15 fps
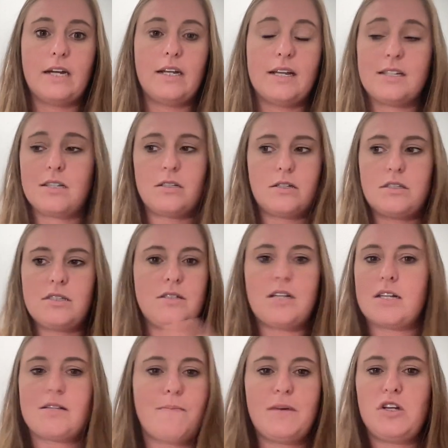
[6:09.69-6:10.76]
it
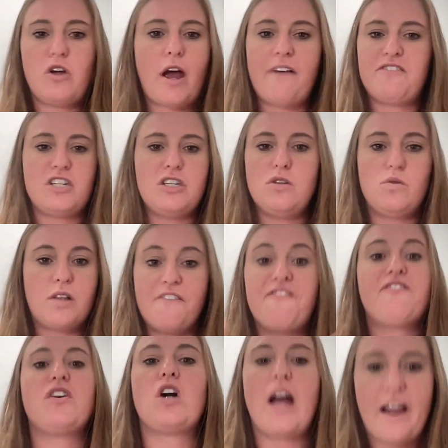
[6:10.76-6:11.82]
doesn't mean you have to use it
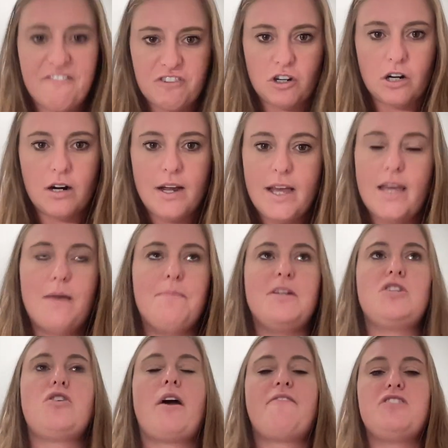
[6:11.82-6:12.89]
forever. It means
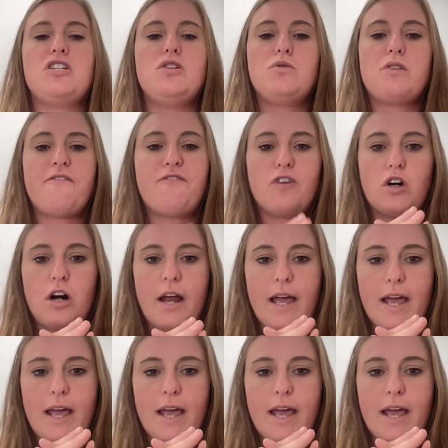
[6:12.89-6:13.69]
you have to use it for